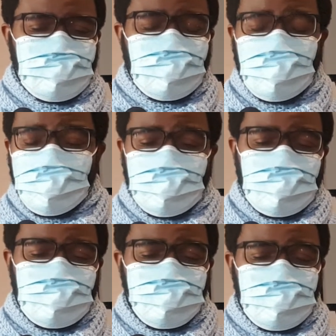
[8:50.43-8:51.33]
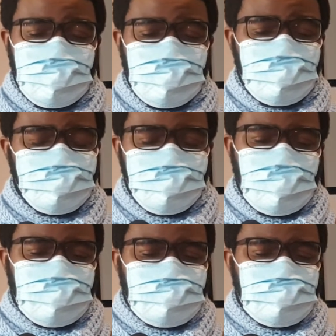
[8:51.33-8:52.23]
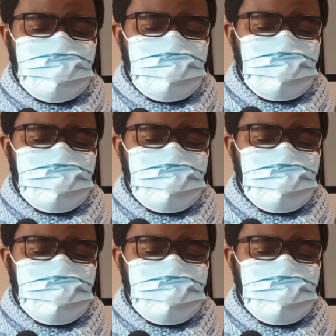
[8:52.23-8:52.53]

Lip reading: They can't gather with their friends.